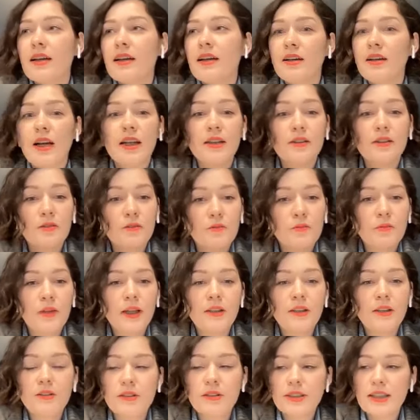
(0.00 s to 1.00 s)
and
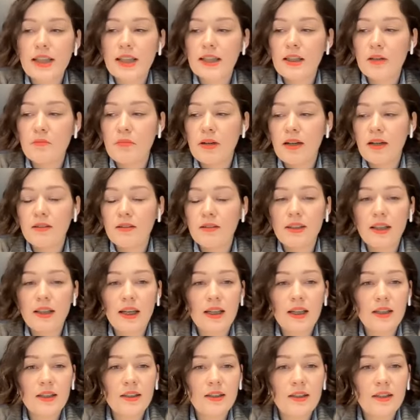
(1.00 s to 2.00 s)
when you said about
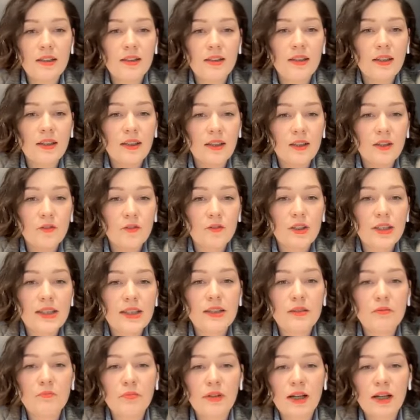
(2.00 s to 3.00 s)
like the
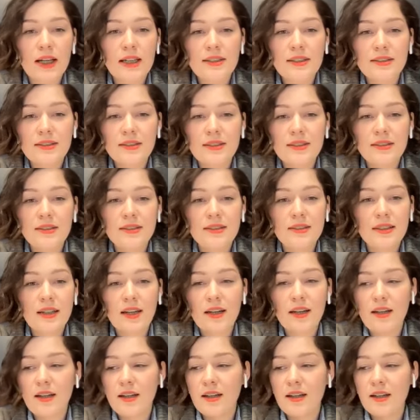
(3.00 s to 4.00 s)
increasing prices,
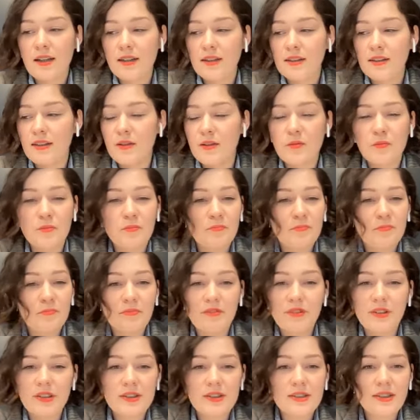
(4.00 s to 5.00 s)
the
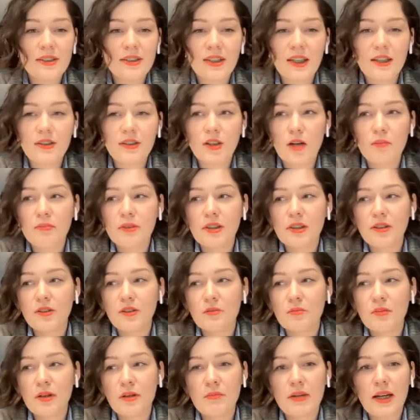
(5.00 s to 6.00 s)
first thing that popped
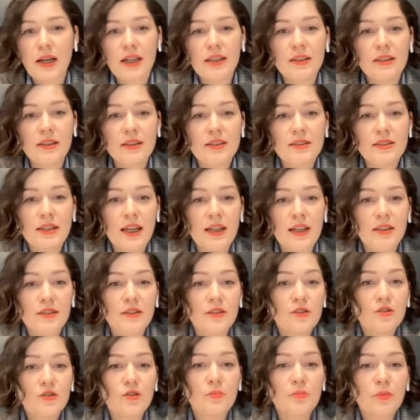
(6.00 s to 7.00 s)
into my mind is like
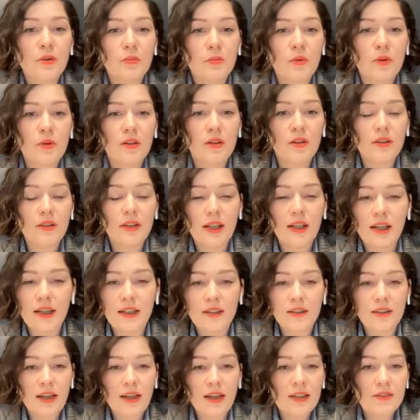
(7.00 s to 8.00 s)
the Super Bowl.
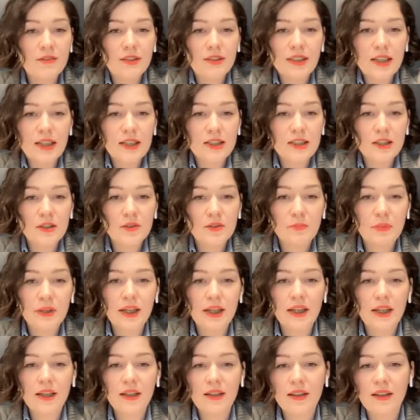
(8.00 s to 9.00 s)
Like advertisers
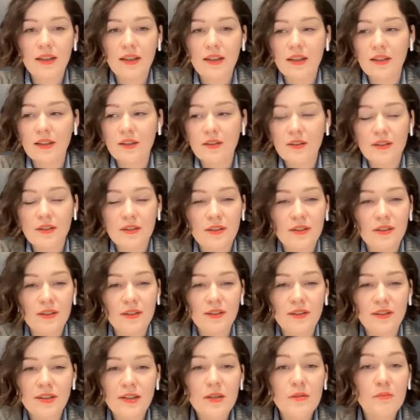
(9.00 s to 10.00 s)
pay like
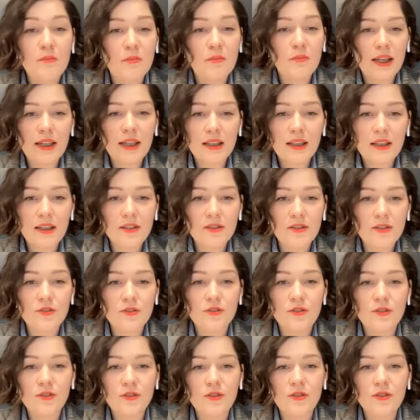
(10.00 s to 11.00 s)

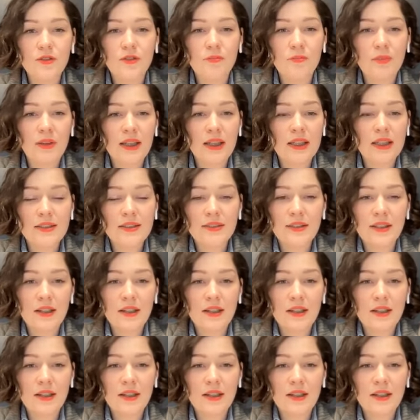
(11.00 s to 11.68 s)
millions to place